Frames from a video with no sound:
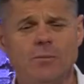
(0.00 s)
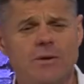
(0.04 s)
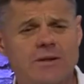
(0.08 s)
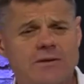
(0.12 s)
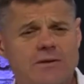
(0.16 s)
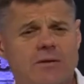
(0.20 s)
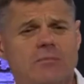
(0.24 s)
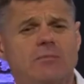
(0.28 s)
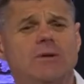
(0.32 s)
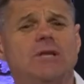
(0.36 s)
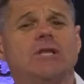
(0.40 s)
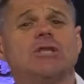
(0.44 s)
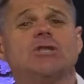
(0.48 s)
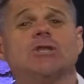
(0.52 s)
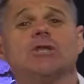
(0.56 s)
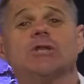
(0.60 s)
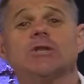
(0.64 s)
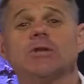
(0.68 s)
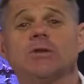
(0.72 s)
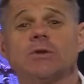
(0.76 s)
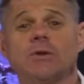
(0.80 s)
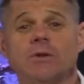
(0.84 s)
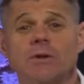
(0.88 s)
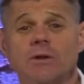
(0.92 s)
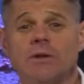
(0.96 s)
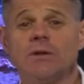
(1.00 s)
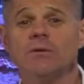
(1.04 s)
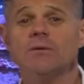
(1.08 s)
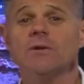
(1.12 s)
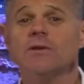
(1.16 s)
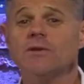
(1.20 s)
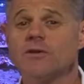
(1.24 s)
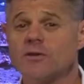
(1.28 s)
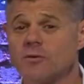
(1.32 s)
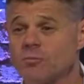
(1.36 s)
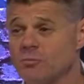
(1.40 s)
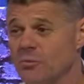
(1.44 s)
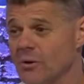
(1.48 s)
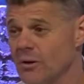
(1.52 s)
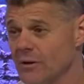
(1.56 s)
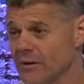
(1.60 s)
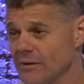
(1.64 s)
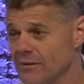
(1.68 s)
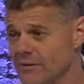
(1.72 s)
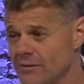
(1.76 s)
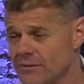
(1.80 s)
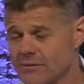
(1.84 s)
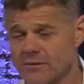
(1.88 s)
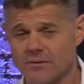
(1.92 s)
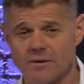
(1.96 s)
is a mature
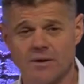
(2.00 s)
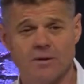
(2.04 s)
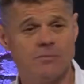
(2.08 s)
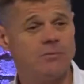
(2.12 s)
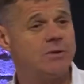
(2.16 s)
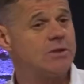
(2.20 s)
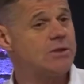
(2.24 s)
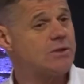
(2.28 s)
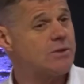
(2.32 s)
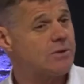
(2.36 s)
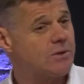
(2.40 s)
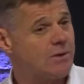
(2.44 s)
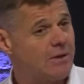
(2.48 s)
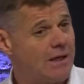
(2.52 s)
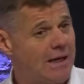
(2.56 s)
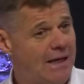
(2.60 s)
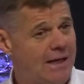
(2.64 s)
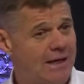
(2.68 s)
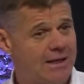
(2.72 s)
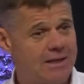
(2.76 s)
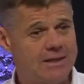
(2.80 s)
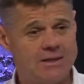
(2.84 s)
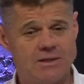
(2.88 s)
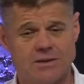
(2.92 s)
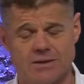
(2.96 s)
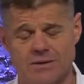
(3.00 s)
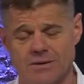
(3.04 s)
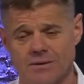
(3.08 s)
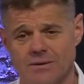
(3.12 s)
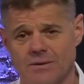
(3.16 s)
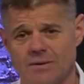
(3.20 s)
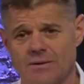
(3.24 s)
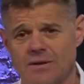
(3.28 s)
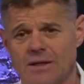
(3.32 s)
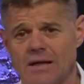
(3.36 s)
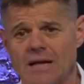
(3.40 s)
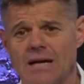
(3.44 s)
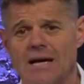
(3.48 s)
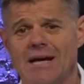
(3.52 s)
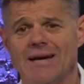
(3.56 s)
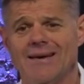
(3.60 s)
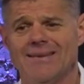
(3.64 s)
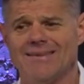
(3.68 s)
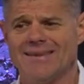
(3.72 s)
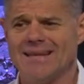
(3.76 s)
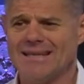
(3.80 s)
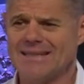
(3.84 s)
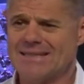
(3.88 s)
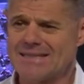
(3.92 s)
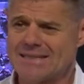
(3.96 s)
response, a mature attitude
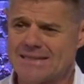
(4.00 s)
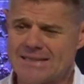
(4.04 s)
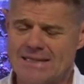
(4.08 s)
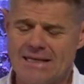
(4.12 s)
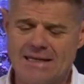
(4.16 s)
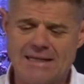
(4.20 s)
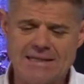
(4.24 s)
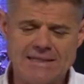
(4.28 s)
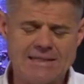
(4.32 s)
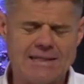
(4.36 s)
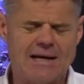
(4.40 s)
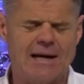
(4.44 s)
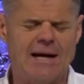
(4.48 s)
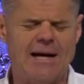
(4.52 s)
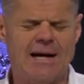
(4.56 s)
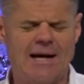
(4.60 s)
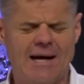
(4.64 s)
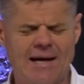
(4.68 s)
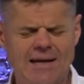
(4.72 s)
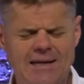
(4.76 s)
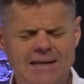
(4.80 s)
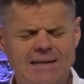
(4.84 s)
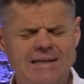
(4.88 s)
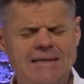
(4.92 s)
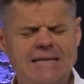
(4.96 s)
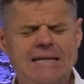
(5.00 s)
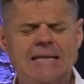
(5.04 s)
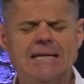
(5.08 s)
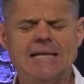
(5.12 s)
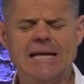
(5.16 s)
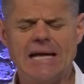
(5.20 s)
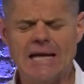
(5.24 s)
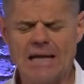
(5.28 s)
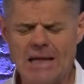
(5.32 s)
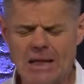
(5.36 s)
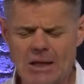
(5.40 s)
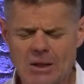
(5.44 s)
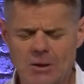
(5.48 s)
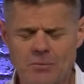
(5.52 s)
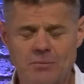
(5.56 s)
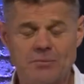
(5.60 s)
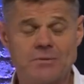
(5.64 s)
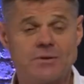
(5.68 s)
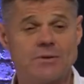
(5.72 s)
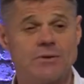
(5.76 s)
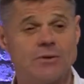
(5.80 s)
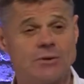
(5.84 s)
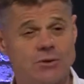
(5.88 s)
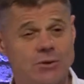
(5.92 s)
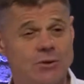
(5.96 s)
that says, I need
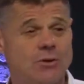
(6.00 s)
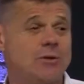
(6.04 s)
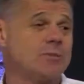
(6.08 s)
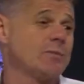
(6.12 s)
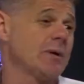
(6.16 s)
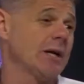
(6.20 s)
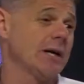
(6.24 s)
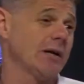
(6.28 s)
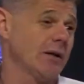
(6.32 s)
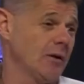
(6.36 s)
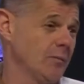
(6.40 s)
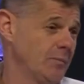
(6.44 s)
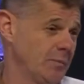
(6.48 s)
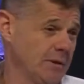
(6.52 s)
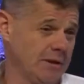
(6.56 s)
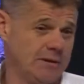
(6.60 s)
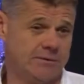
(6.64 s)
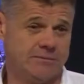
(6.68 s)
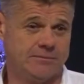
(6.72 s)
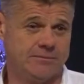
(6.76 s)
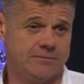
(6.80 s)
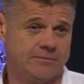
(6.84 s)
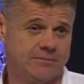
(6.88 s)
help to choose my helper.